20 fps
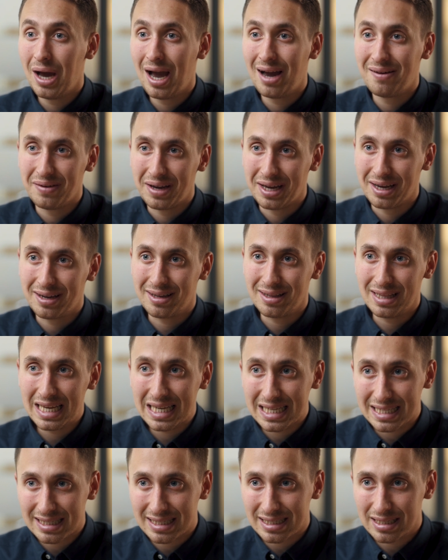have a
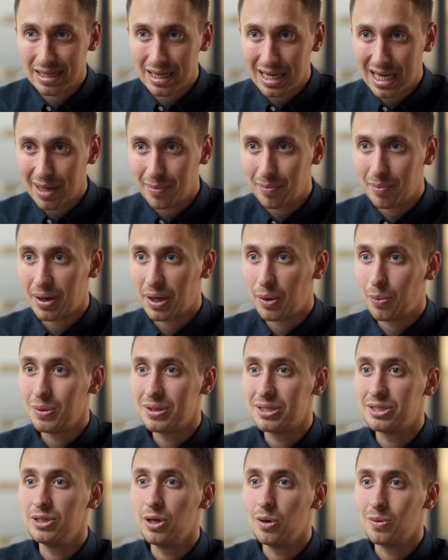clicks, but
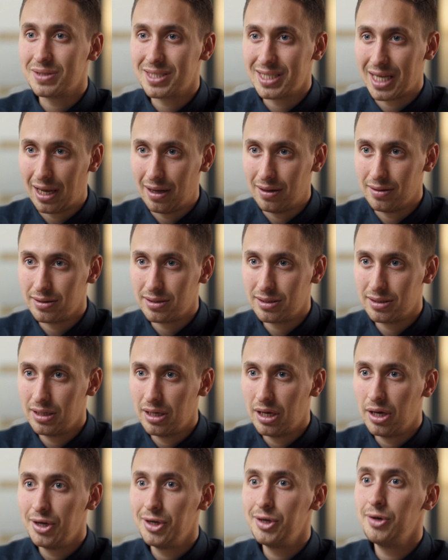with no sales.
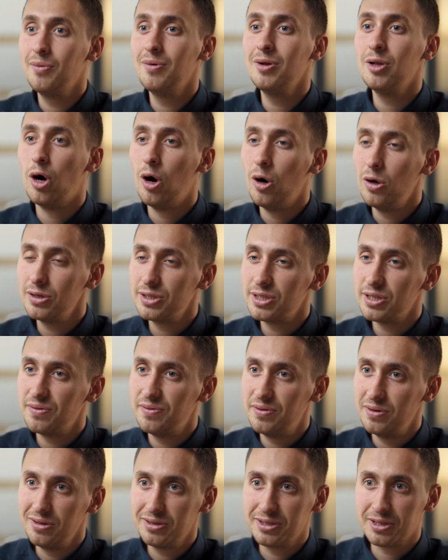You will also
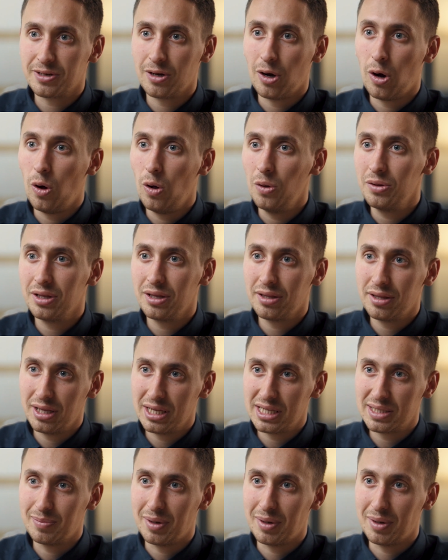filter all the things